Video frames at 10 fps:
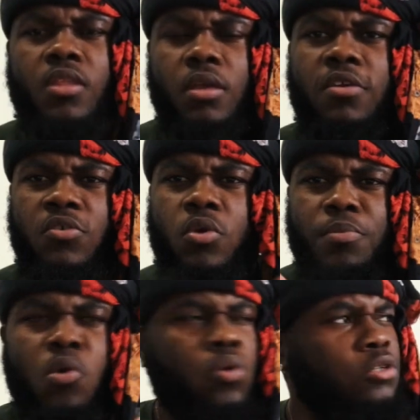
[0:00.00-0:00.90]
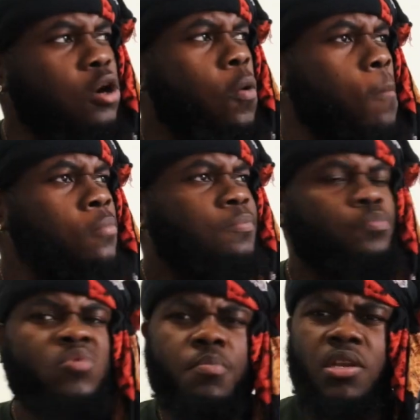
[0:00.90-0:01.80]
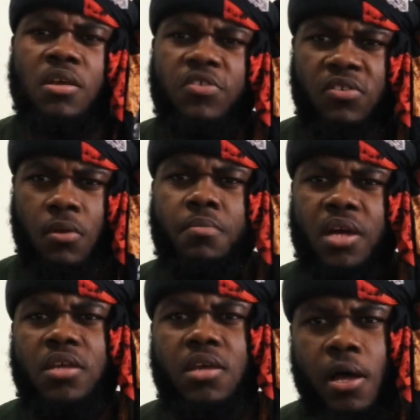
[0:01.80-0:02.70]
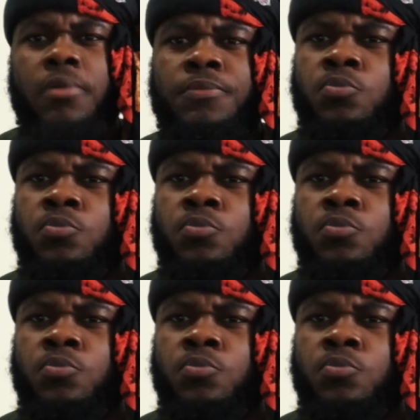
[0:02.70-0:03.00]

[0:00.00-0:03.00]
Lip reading: You see when I cook now, me need somebody here